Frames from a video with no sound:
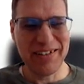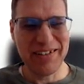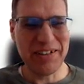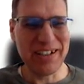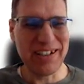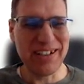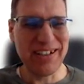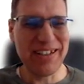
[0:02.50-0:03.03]

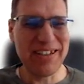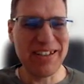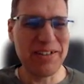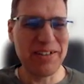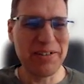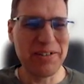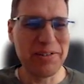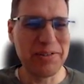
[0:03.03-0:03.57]
Okay,
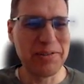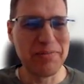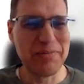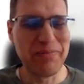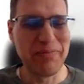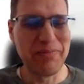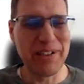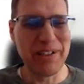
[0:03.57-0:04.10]
so
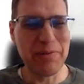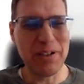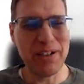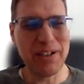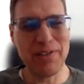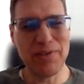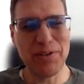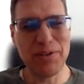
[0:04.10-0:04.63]
now we
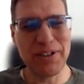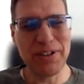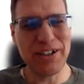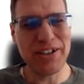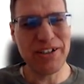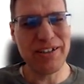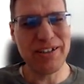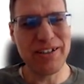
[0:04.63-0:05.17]
have two
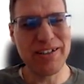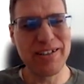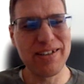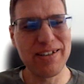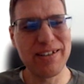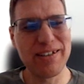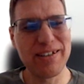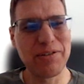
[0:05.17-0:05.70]
sessions,
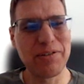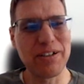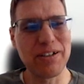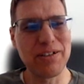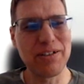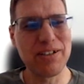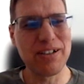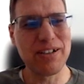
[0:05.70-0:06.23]
as
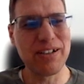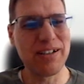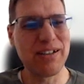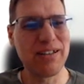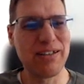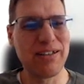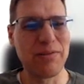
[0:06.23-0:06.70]
Eduardo said.